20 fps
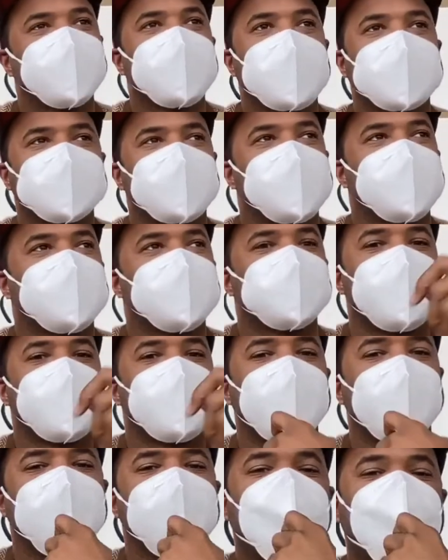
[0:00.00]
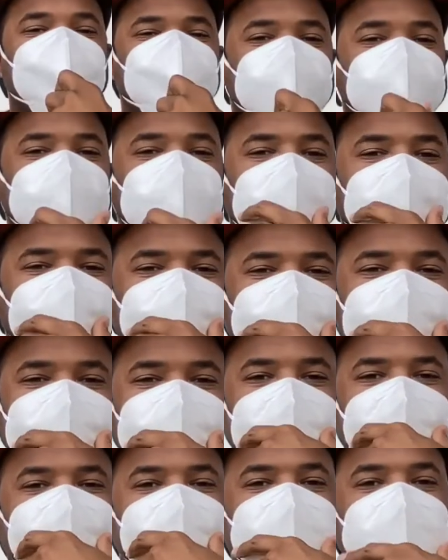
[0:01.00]
in Black studies around the afterlives of
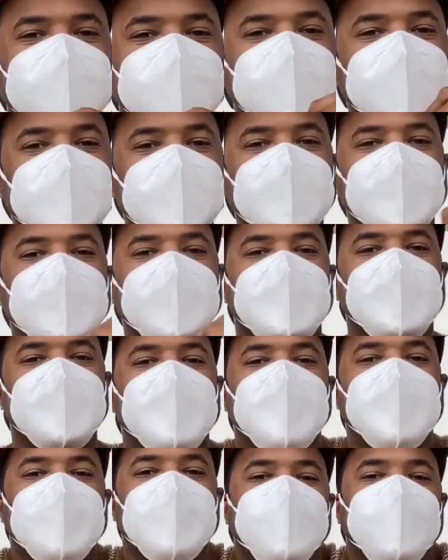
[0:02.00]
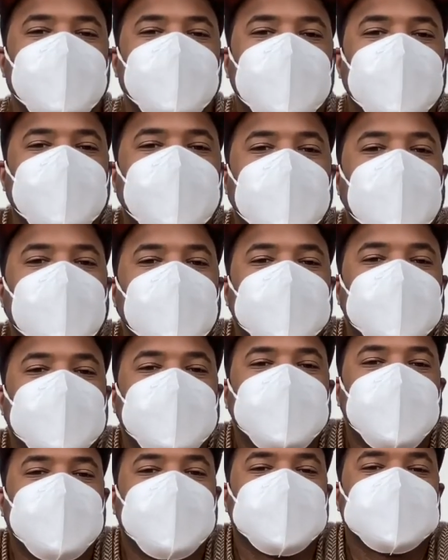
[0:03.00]
slavery. And thinking about
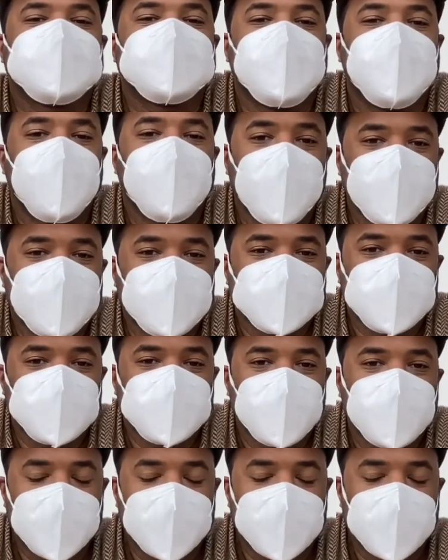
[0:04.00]
like Saidiya Hartman's